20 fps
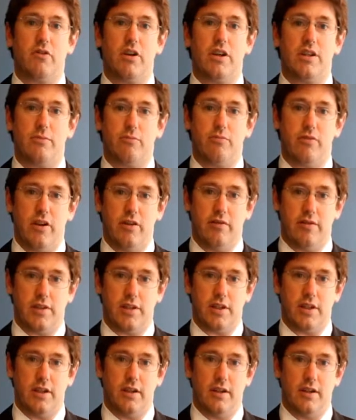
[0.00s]
the right to
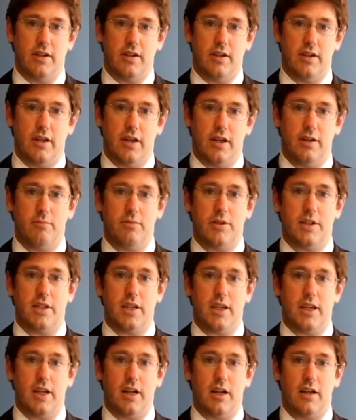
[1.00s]
privacy, and in
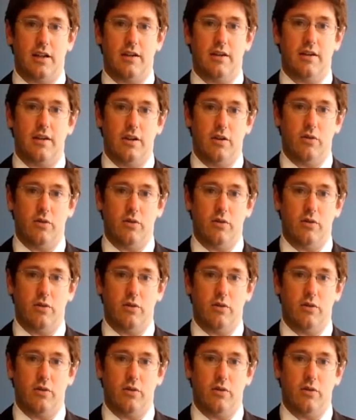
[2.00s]
particular,